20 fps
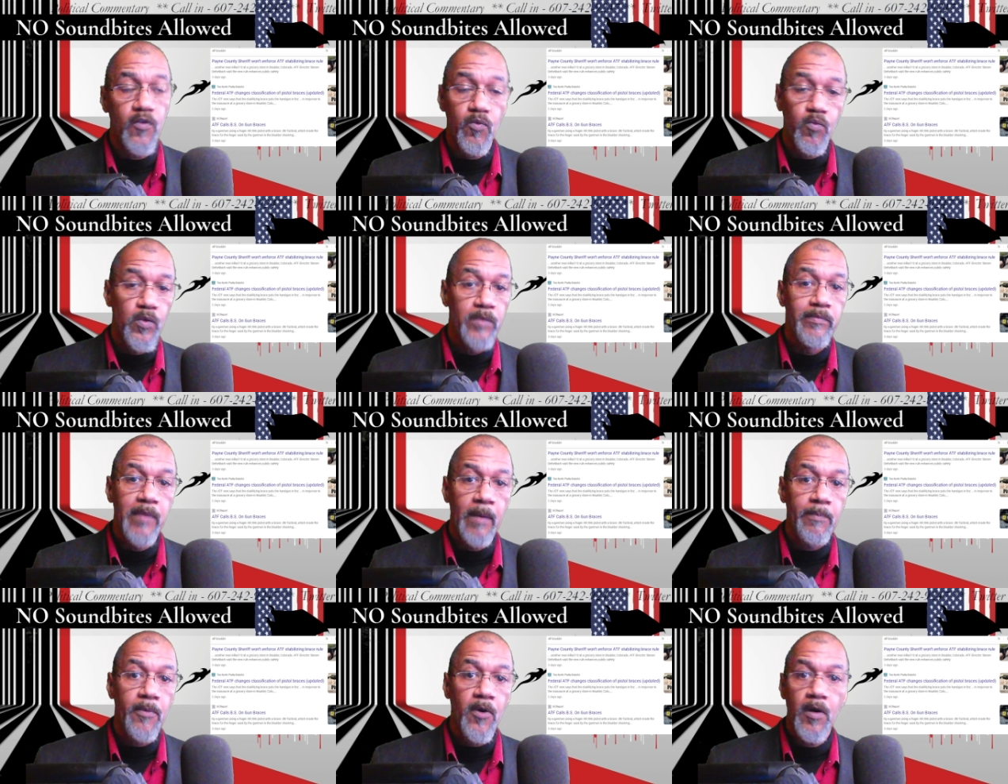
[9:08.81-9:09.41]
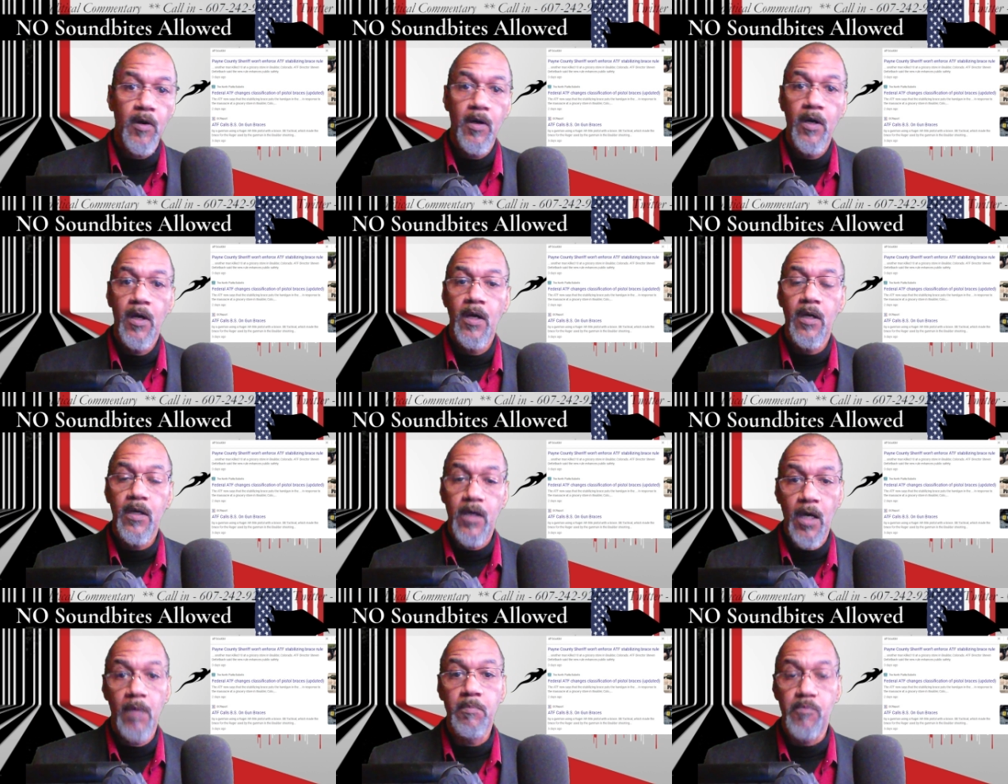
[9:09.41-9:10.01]
Remember,
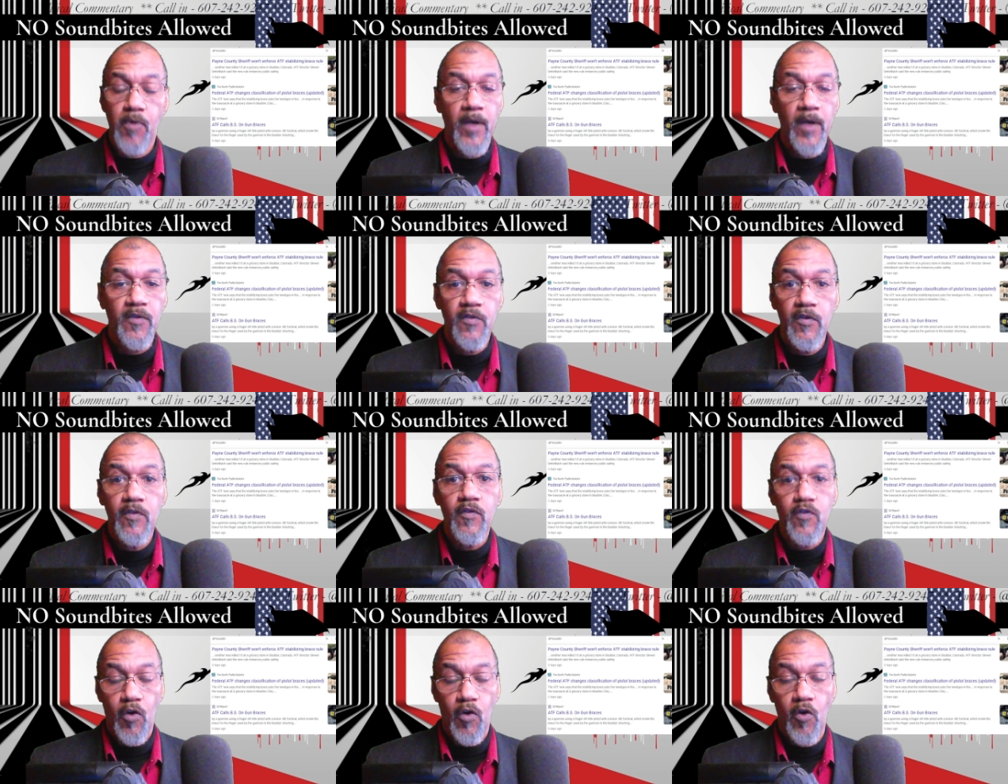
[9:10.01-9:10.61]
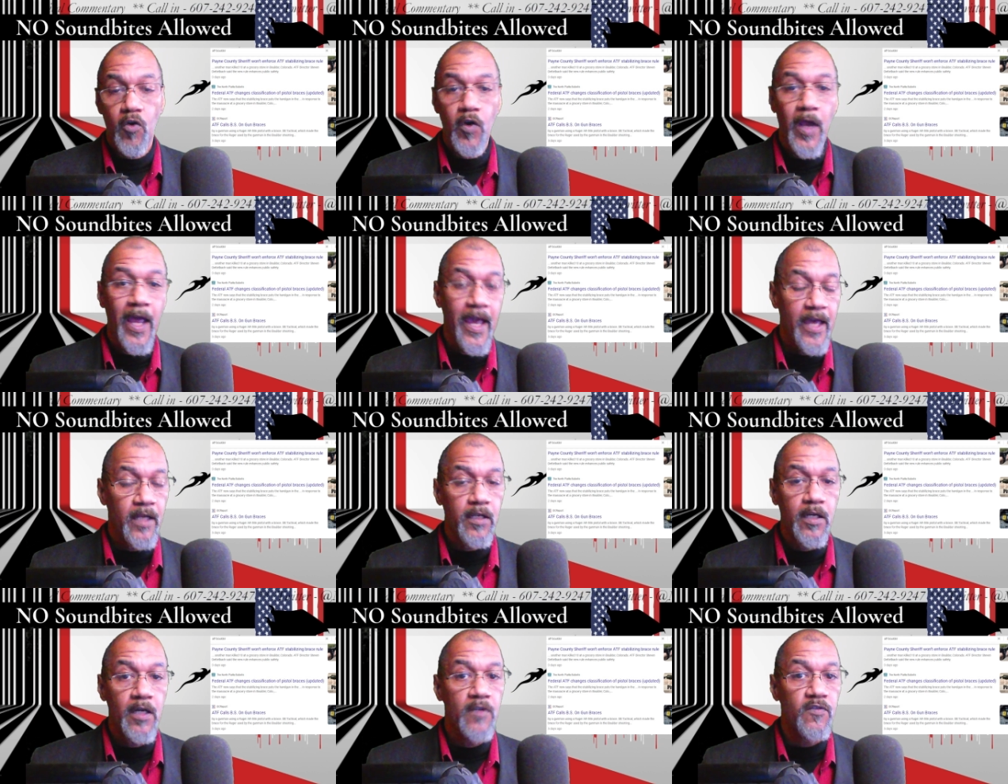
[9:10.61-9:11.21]
gun braces turn
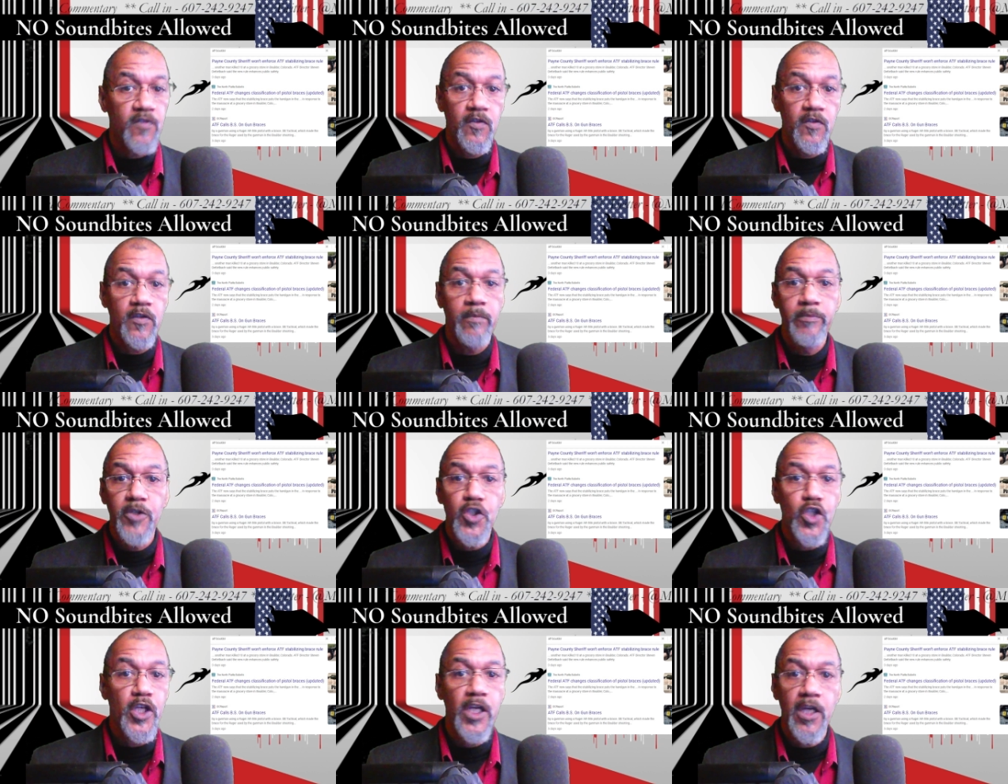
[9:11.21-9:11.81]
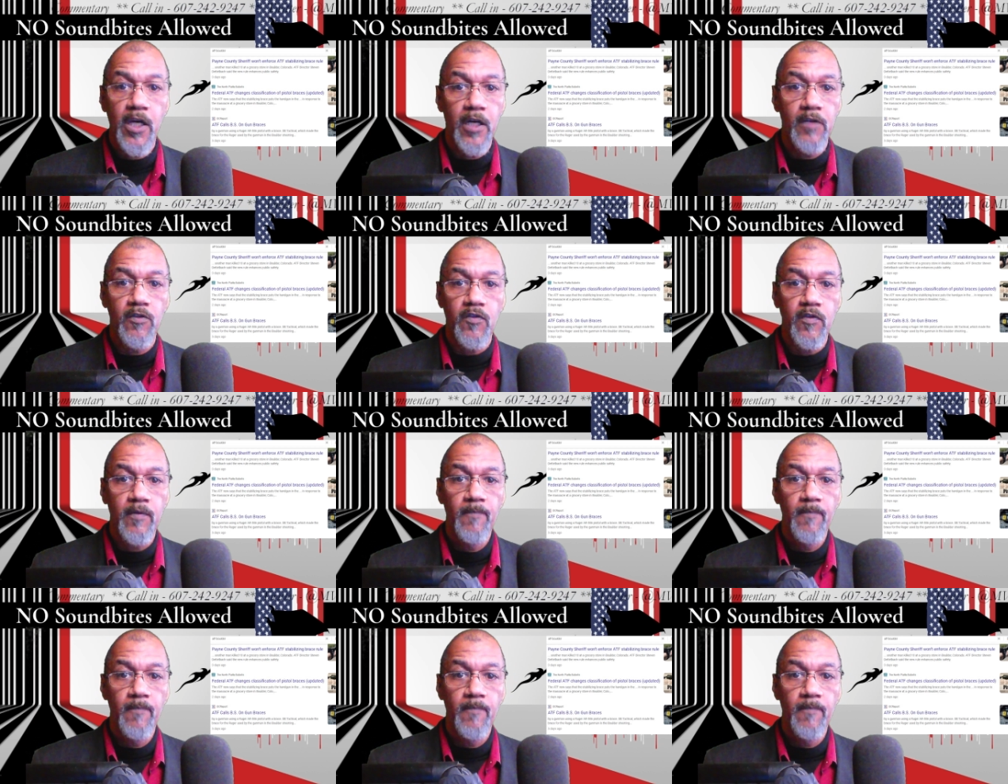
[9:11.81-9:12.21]
handguns into machine guns.